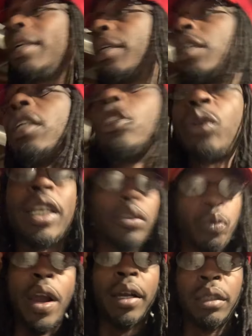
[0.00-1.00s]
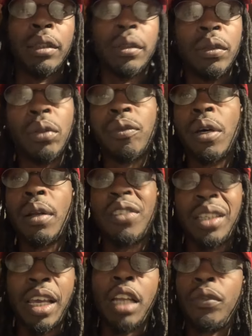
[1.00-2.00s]
He dressed regular. You feel what I'm
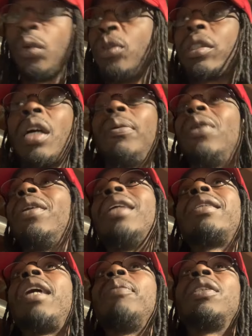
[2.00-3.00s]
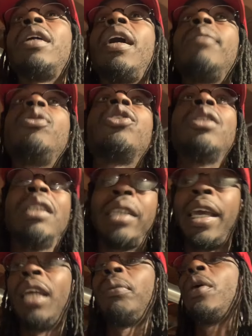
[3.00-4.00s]
saying? If you was coming on that type of time, you should have
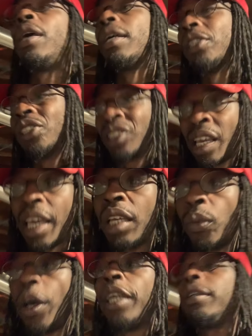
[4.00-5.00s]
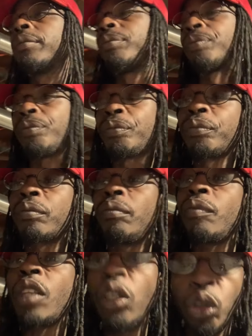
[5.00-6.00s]
came the same way
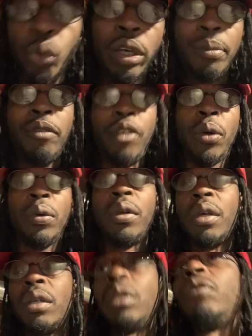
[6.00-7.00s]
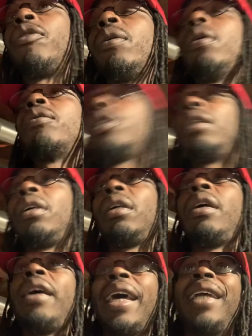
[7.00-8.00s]
you went before. You feel what I'm saying?
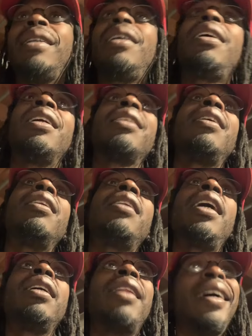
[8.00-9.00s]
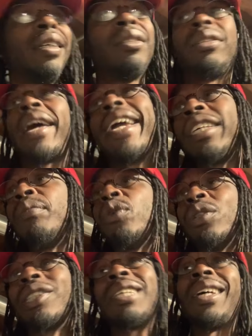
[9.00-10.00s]
And then at the end of the day, like Ike
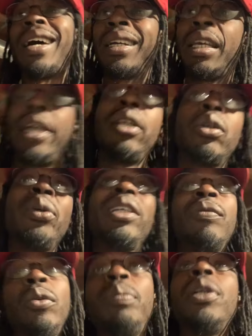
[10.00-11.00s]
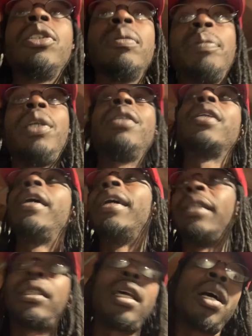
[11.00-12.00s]
Muna said, I can't agree. If you pushing peace,
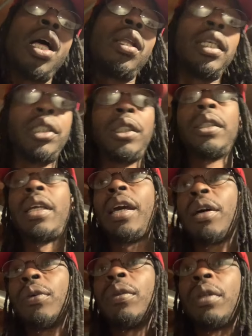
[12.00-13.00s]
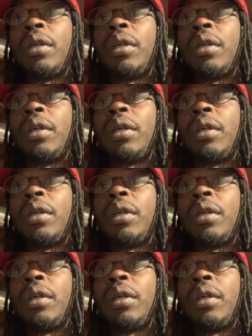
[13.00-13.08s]
take all that shit down.